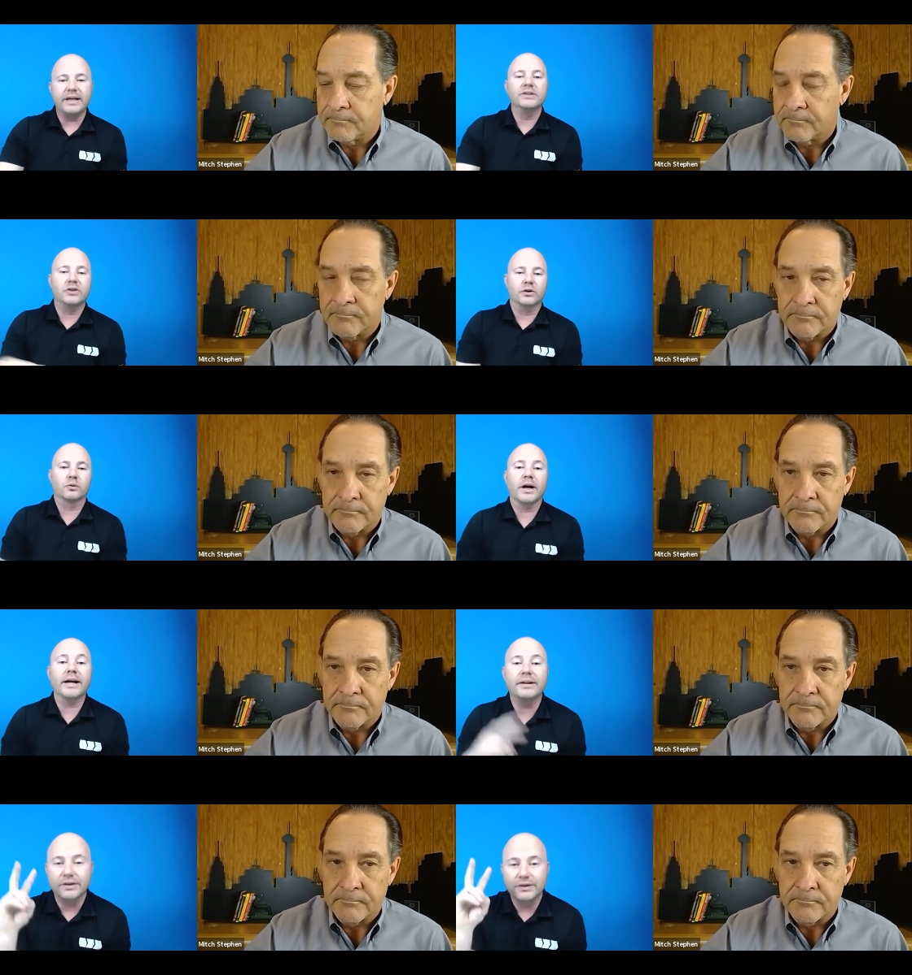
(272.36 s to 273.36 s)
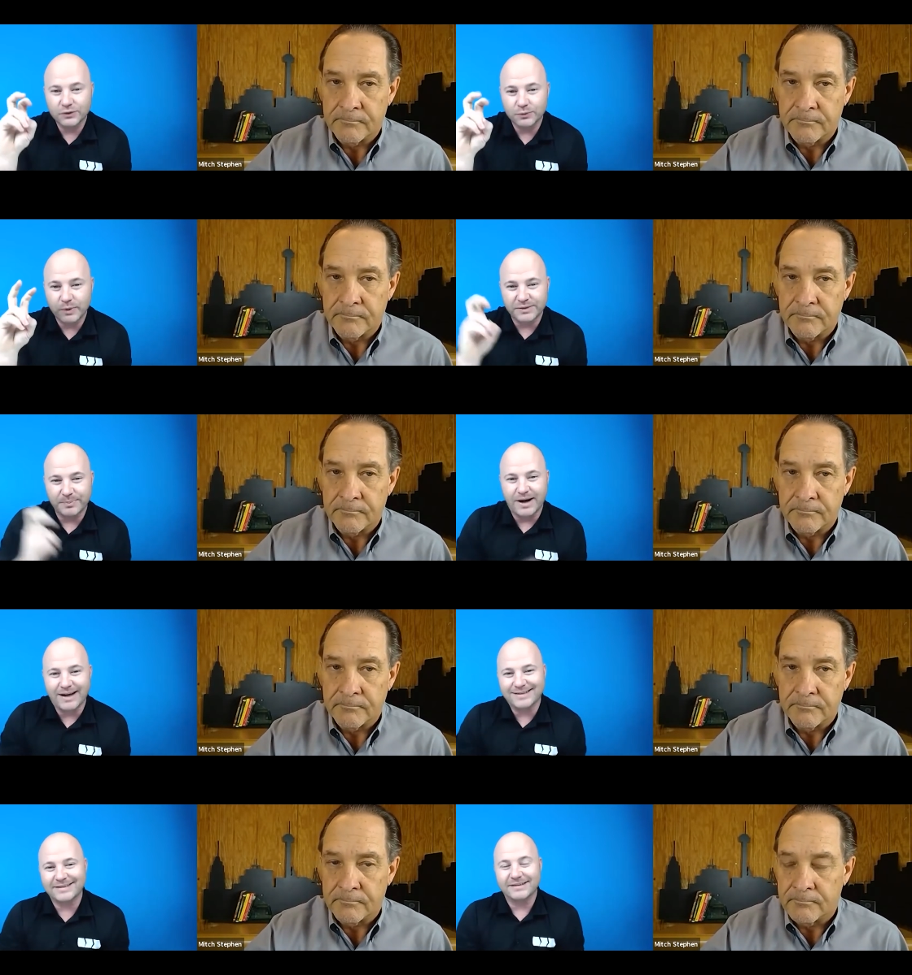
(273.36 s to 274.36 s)
Speaker 1: into the right sweet
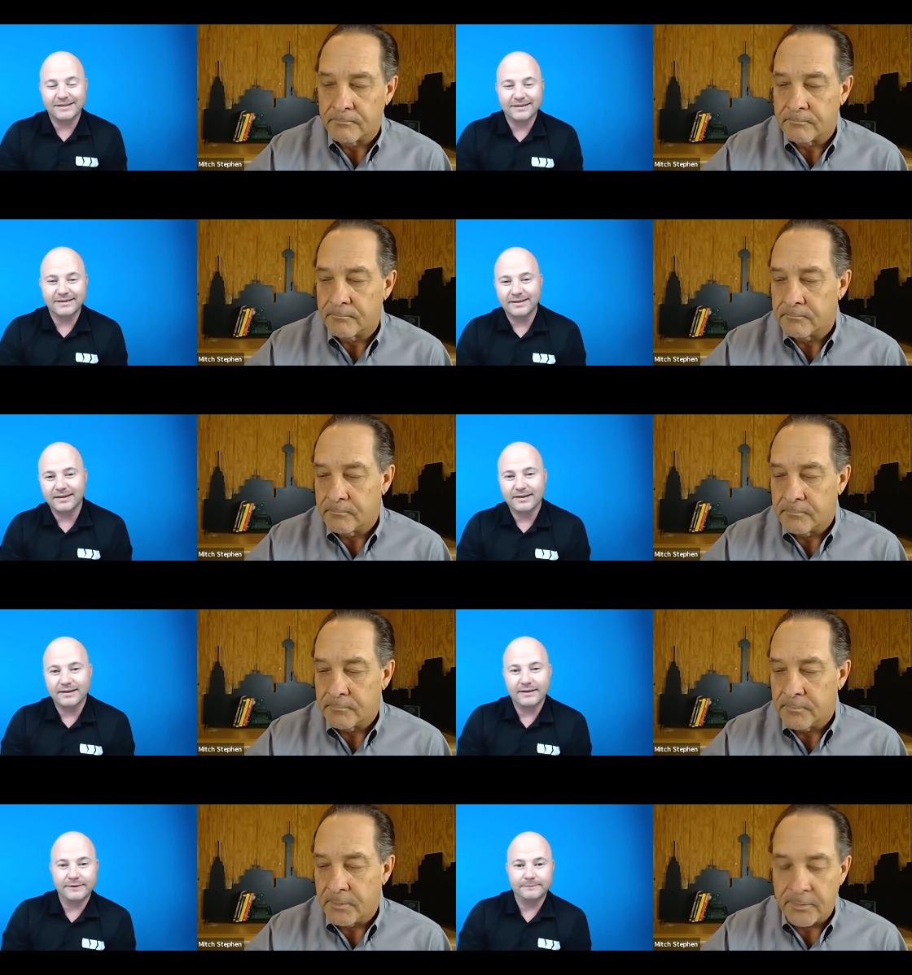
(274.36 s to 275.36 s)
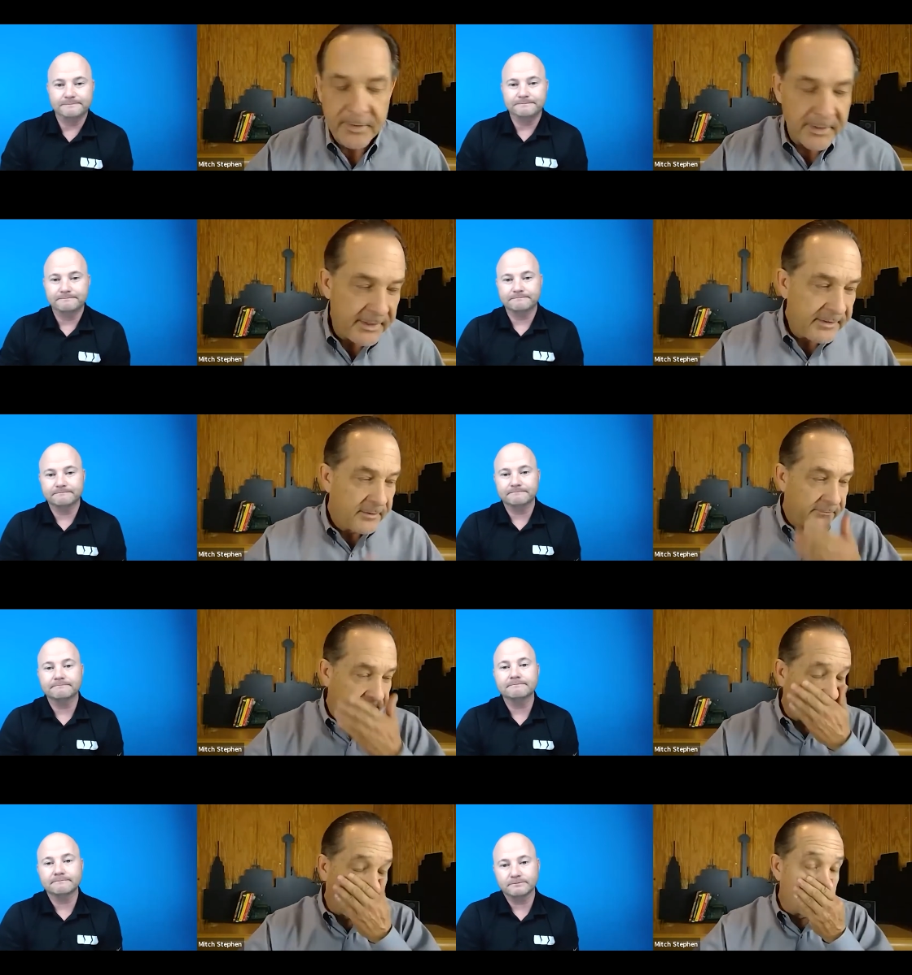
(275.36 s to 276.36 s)
spots
Speaker 2: Okay.
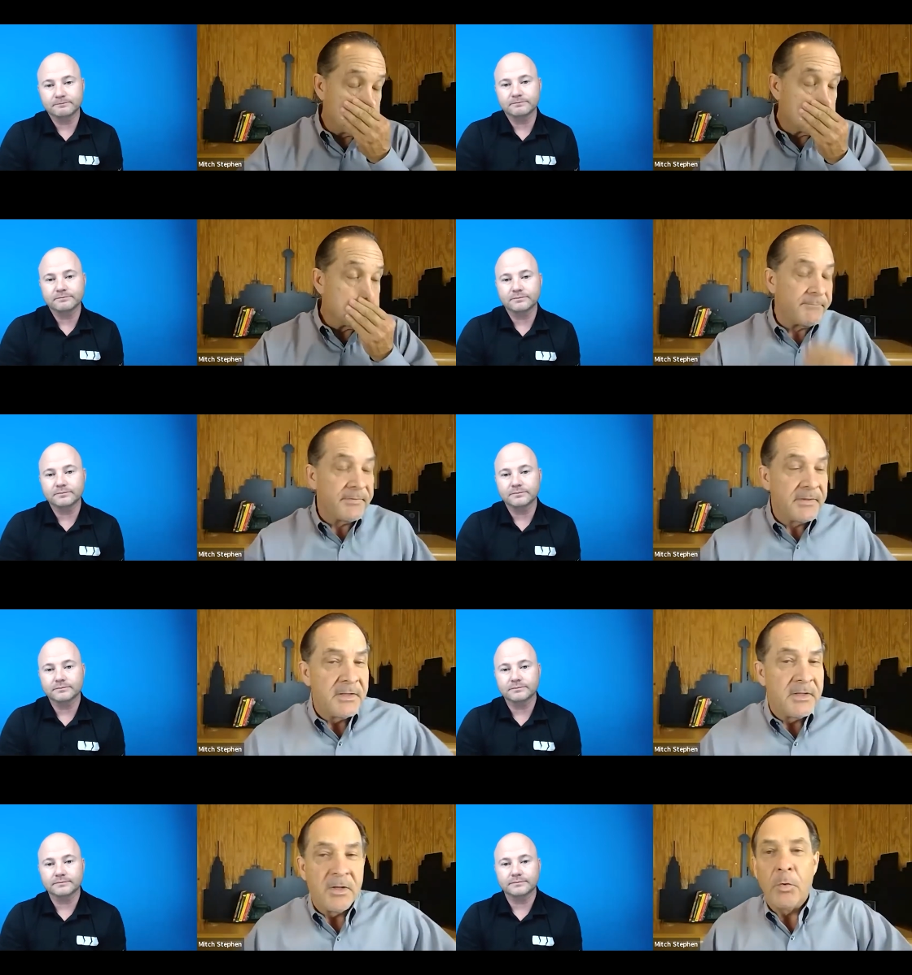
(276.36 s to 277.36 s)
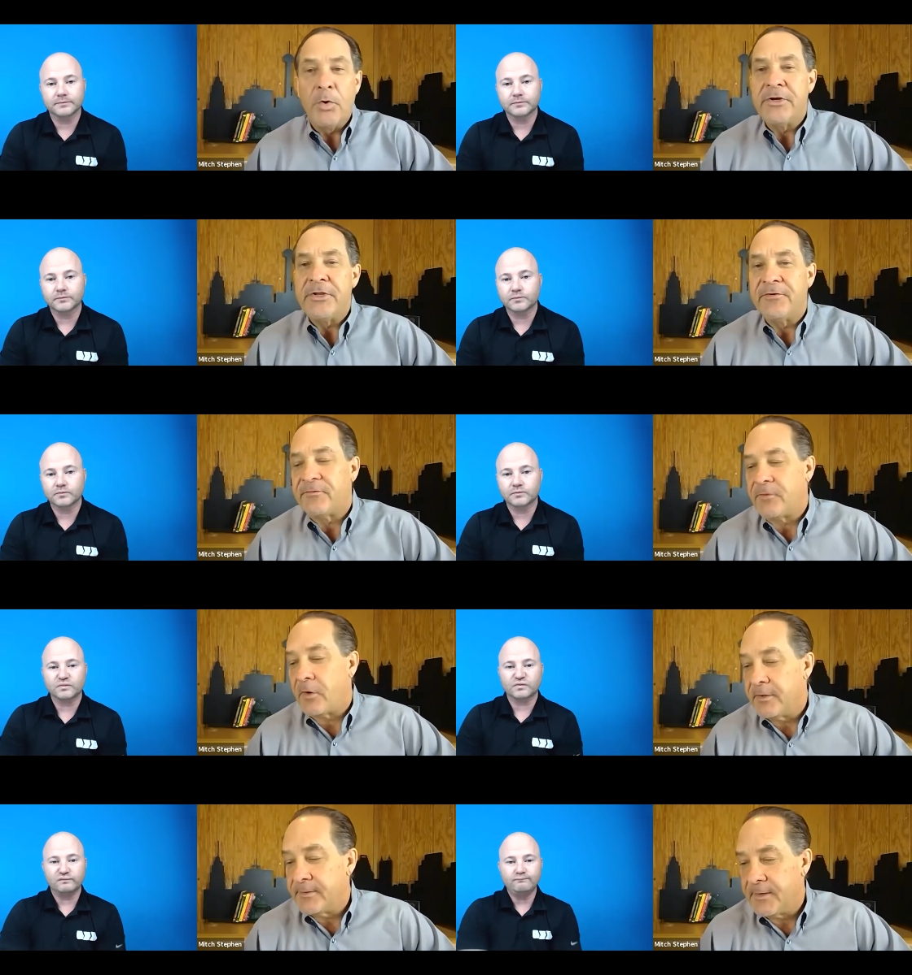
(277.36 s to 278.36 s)
So, where do you
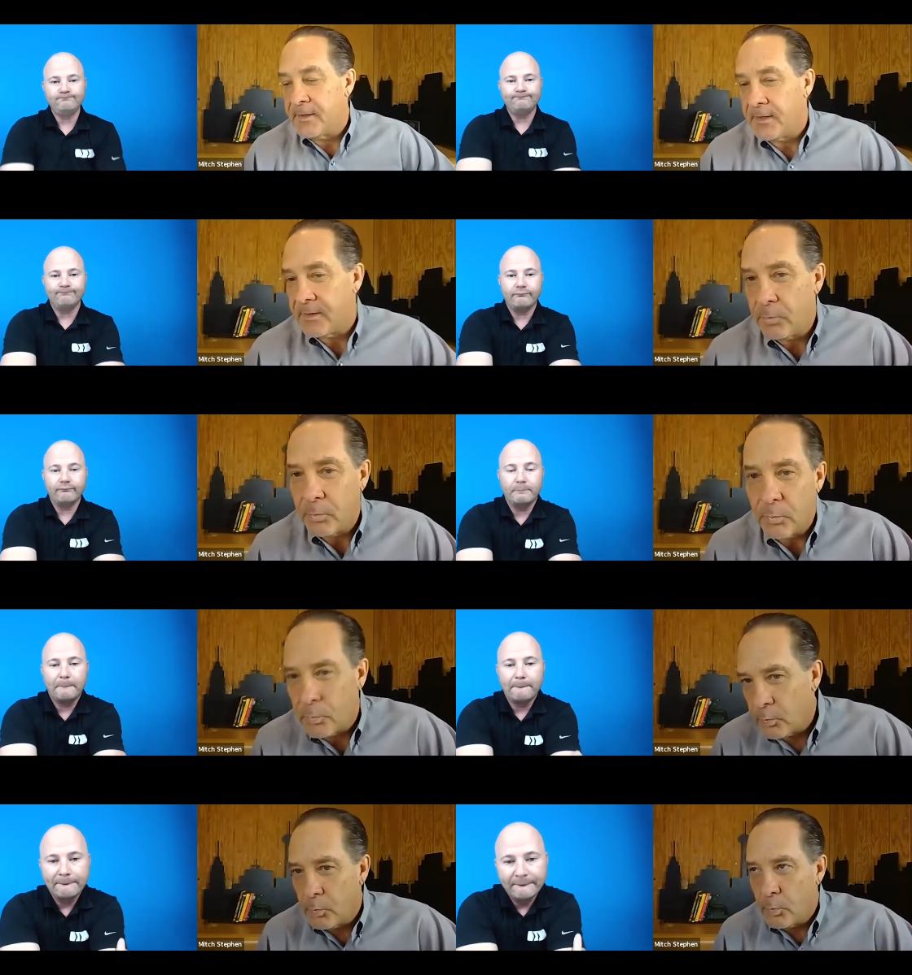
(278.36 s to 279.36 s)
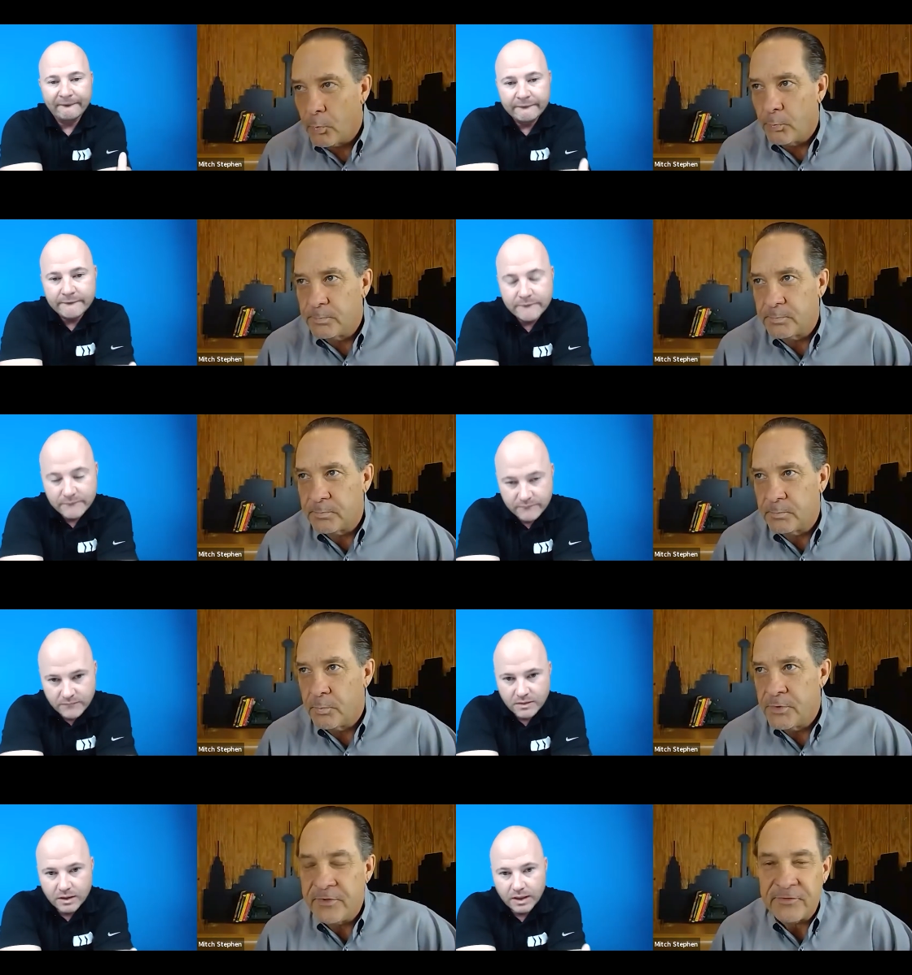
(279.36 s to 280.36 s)
start uh,
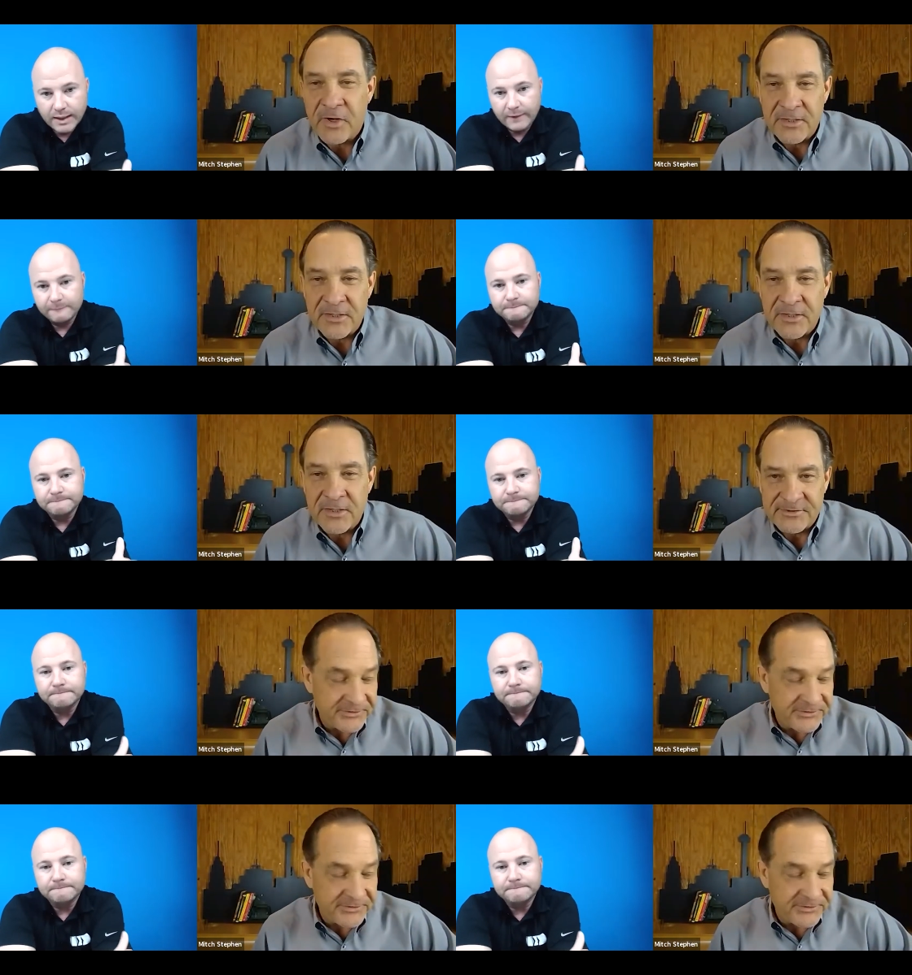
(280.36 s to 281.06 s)
when you're talking about